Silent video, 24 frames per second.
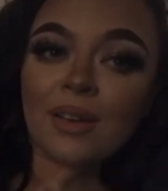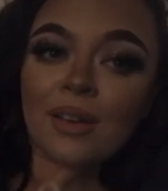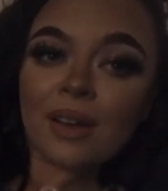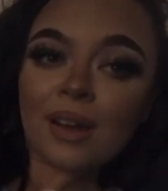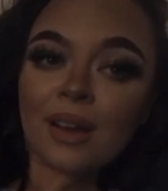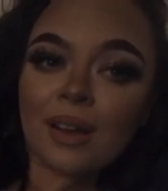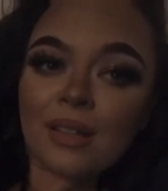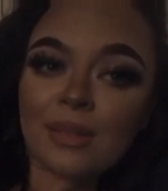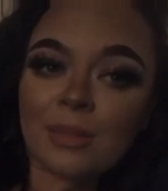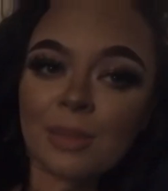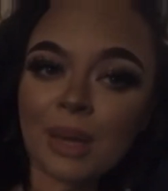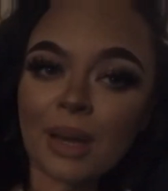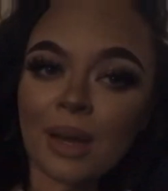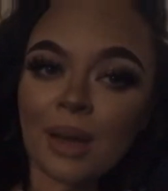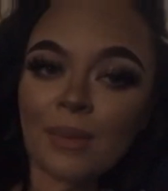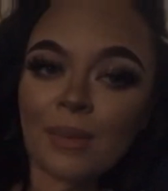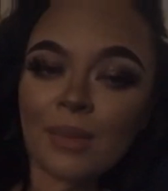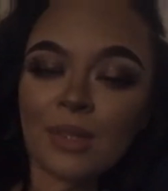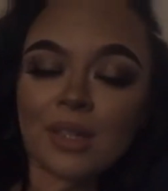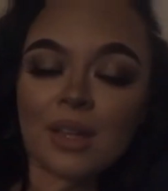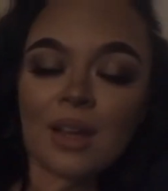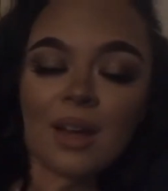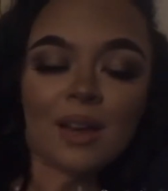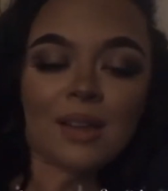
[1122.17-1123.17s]
guys, my camera
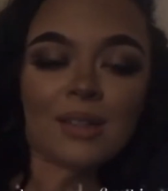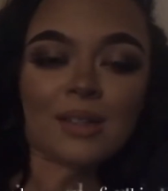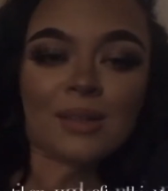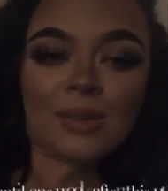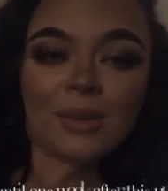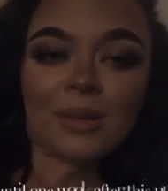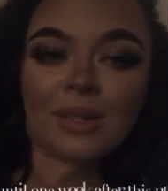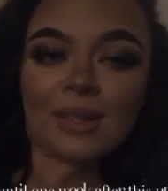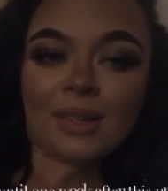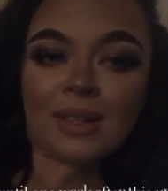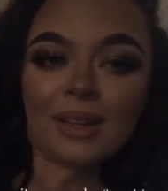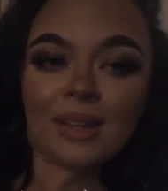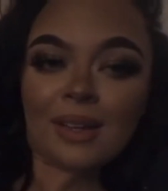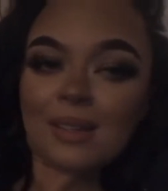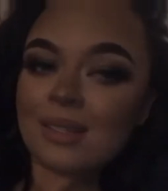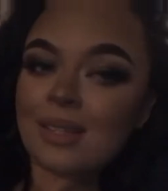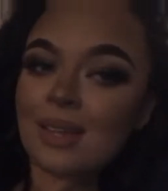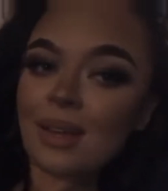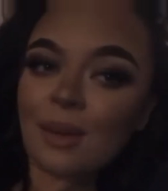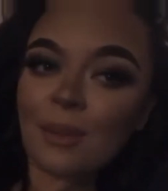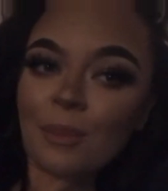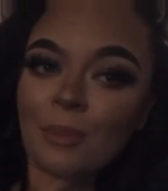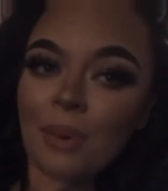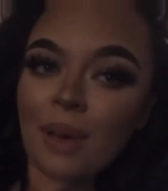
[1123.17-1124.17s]
died, so I didn't get to say
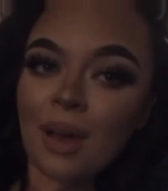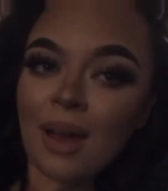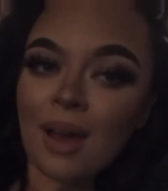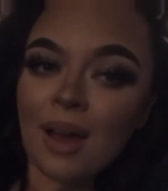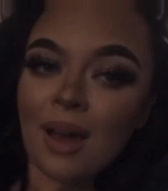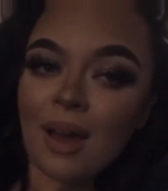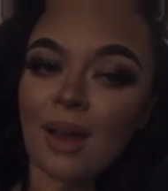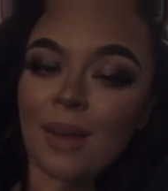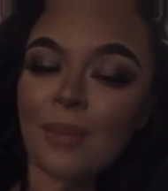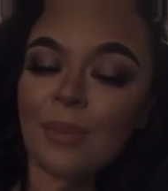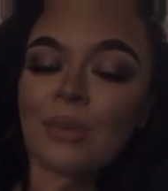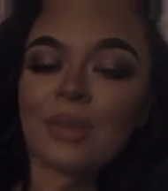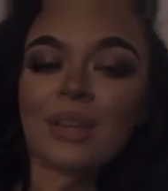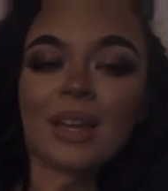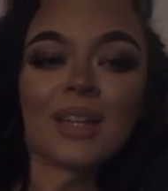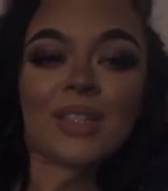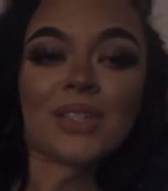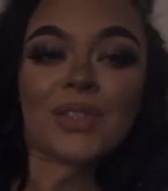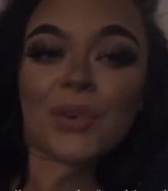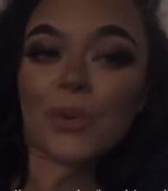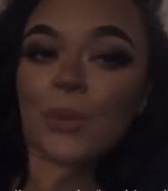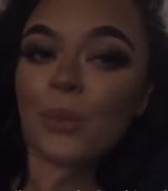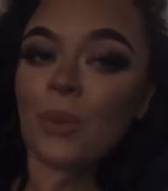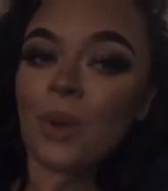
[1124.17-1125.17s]
goodbye, but thanks
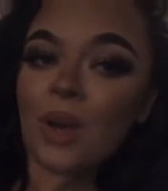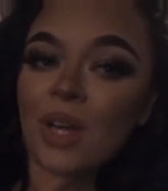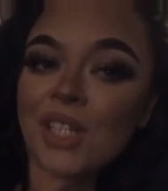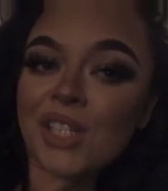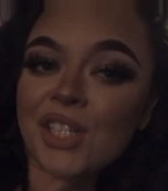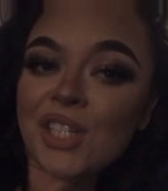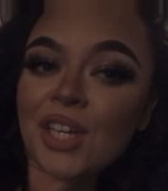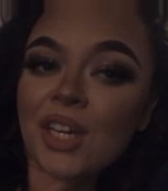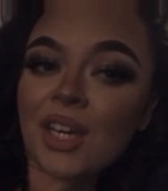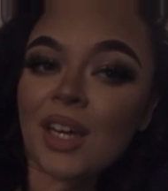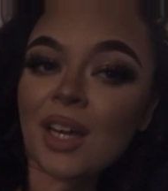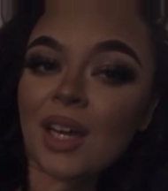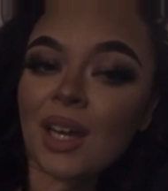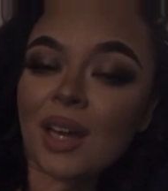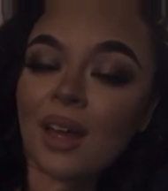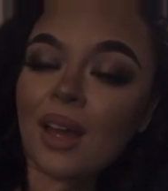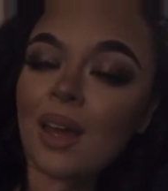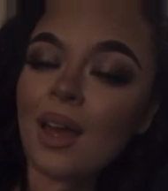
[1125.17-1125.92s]
for watching.